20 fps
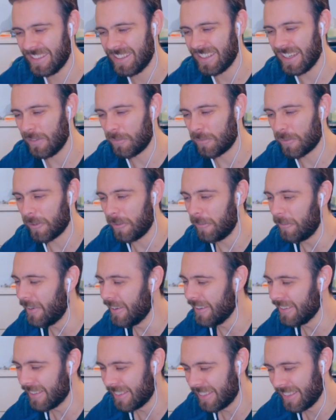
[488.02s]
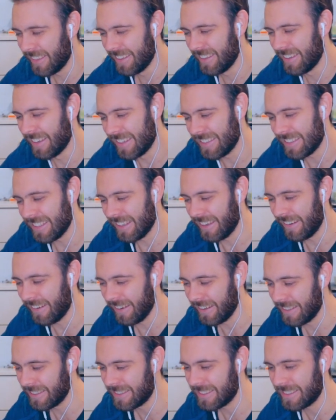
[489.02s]
Can eat for a month. It's
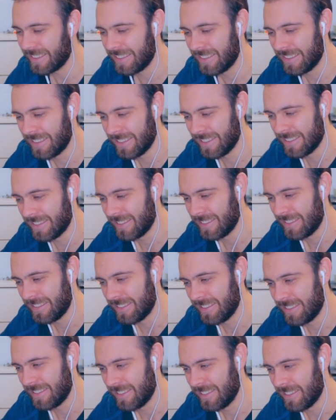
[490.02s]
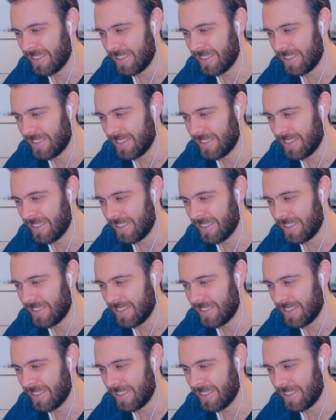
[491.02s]
hilarious. Isn't it your...